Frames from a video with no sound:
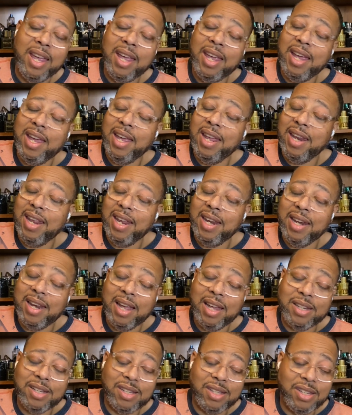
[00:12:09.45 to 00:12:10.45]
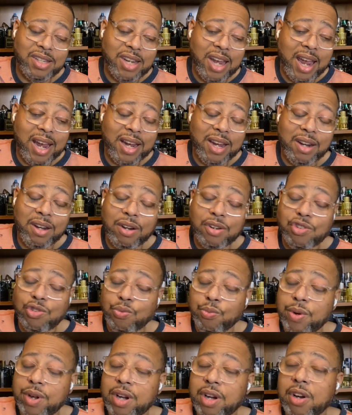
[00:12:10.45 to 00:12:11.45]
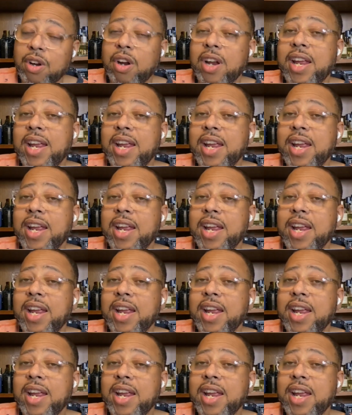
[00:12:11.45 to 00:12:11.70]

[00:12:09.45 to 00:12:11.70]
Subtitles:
and a nice jacket or sweater or